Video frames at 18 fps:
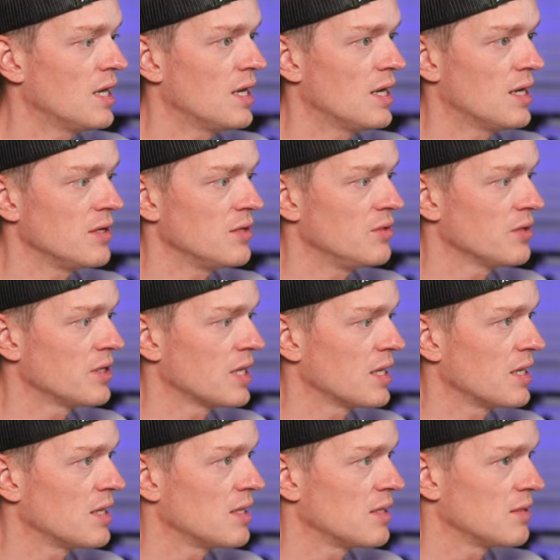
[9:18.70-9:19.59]
You
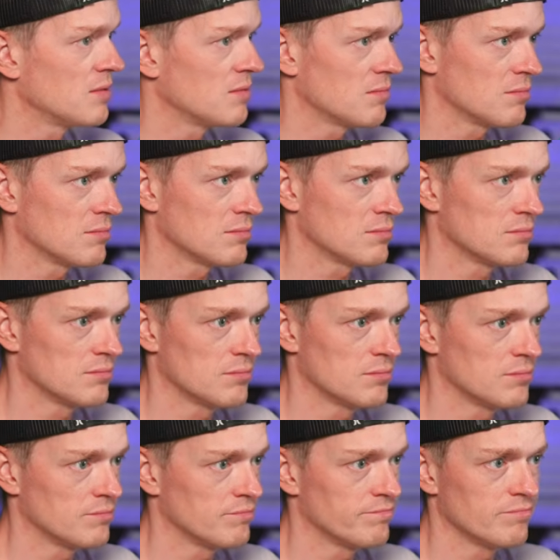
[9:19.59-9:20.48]
can
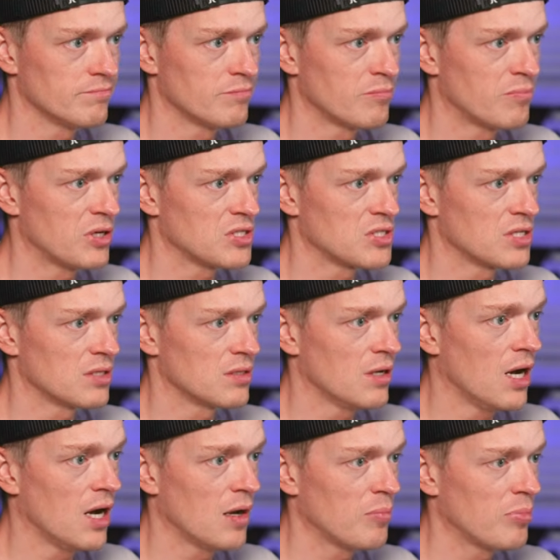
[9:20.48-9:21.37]
pitch it
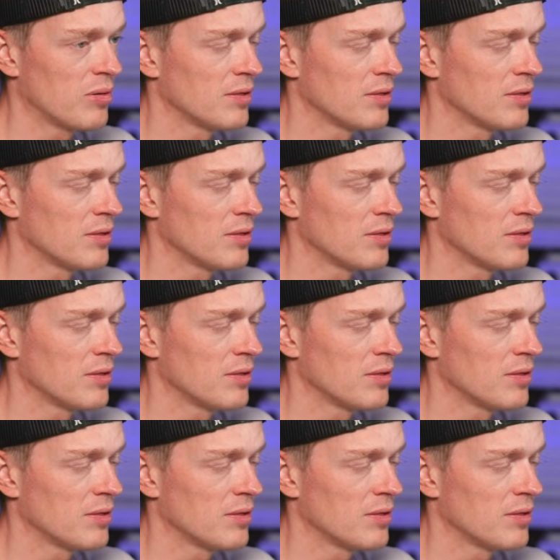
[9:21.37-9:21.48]
up.